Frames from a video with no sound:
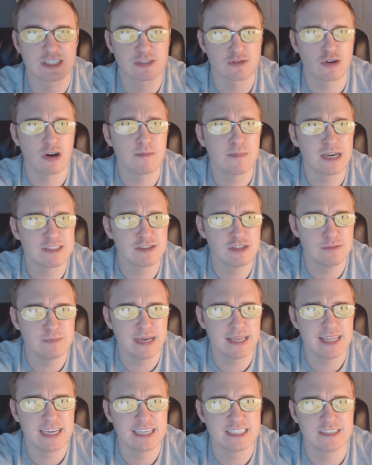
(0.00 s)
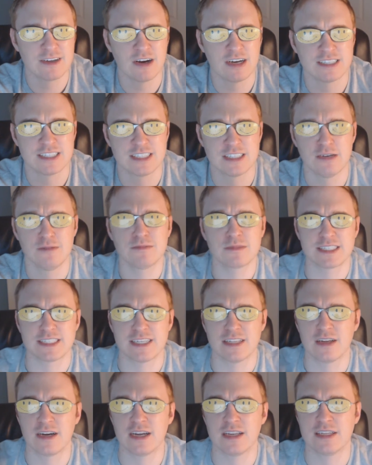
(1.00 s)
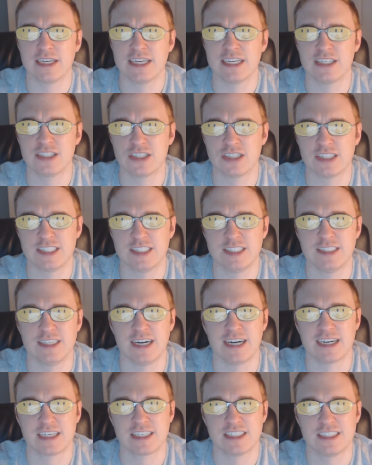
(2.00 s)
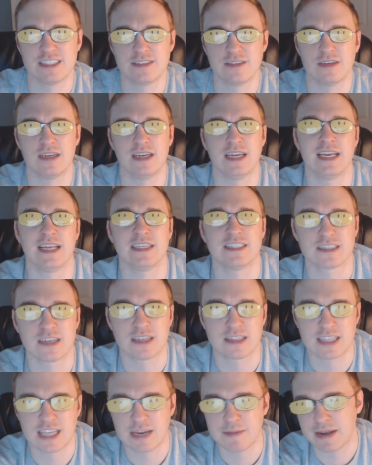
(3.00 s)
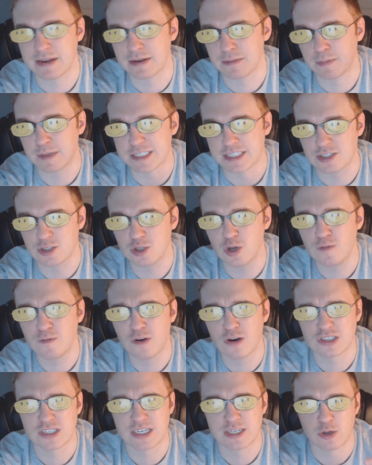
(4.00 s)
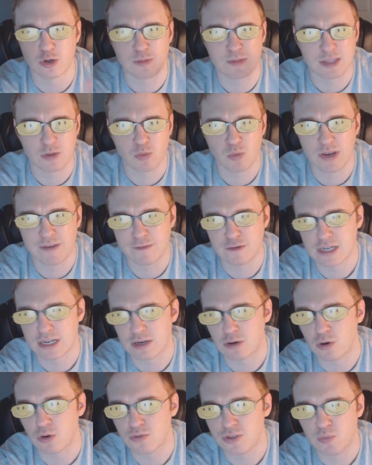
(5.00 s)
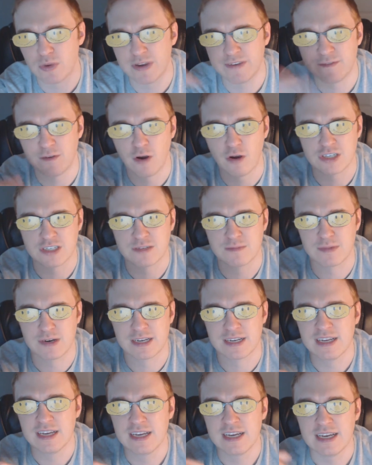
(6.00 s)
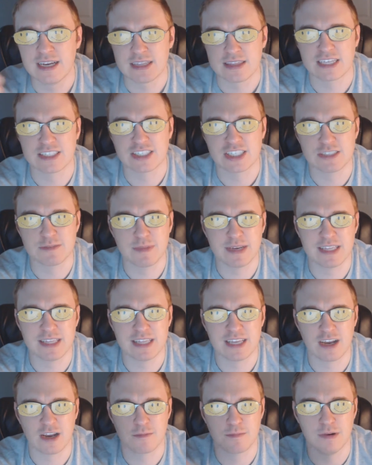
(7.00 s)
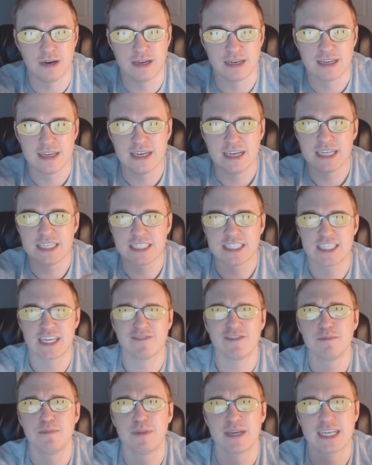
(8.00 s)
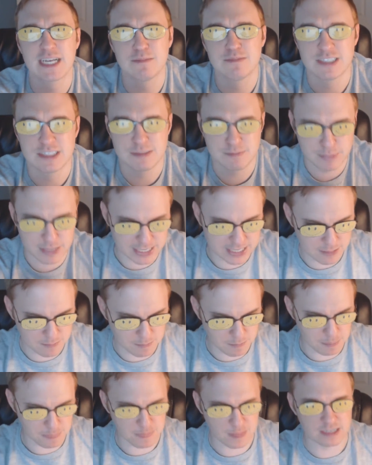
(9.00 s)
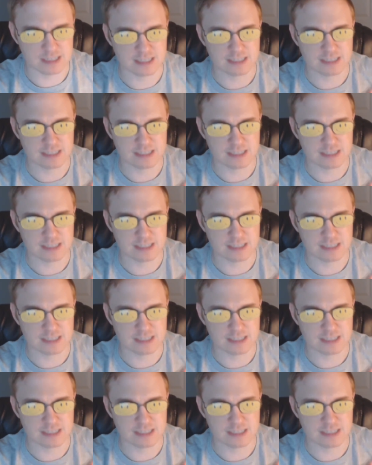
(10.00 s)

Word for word: the Destroy All Monsters Melee is awesome. Godzilla Unleashed sucks and stuff that. I had the PlayStation 2 version. Don't know about the Wii version. I don't own the Wii version, but that's just me there. But definitely pick up pick up